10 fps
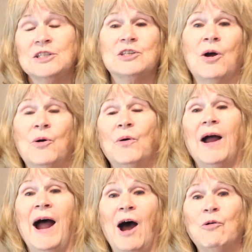
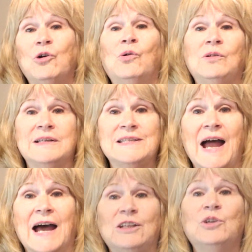So how cool is
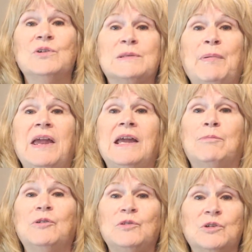that? Louis Pink
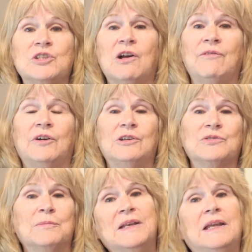moved to Wichita
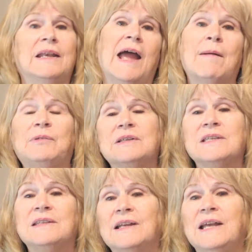Falls from
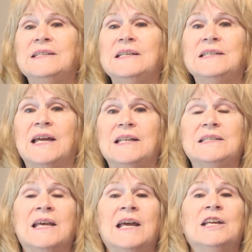Indianapolis in the
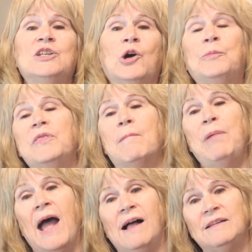1910s to open the
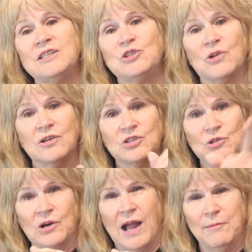Palace
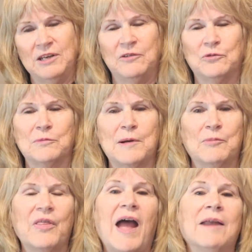drugstore. How many of you
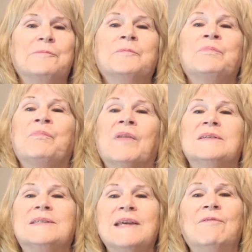remember that?
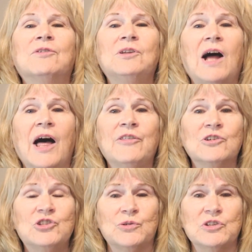Several
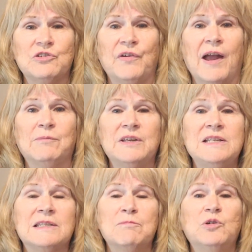other Jewish
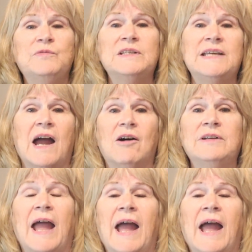families moved to town,